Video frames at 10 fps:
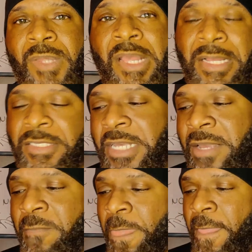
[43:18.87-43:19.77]
See,
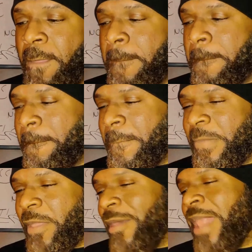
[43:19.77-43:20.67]

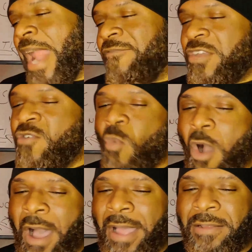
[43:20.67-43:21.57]
a lot of you
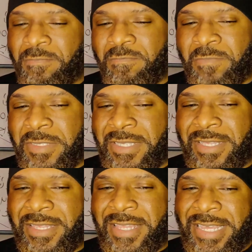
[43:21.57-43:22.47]
want
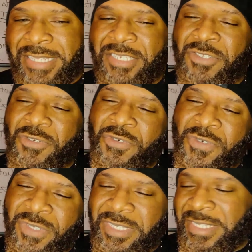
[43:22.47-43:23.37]
these
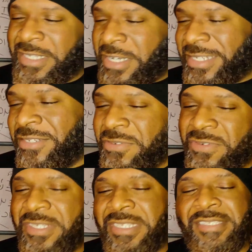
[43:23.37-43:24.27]
dudes, these good
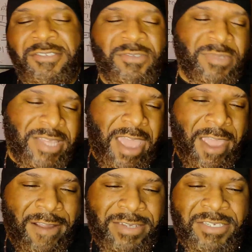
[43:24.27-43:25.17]
dudes, these dudes with
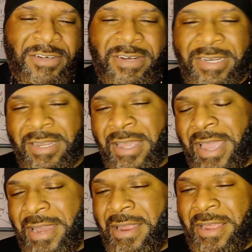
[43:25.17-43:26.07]
character
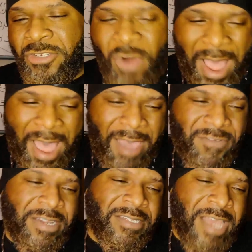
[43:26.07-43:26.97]
and drive and
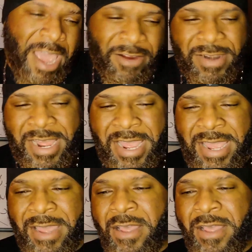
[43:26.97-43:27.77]
integrity.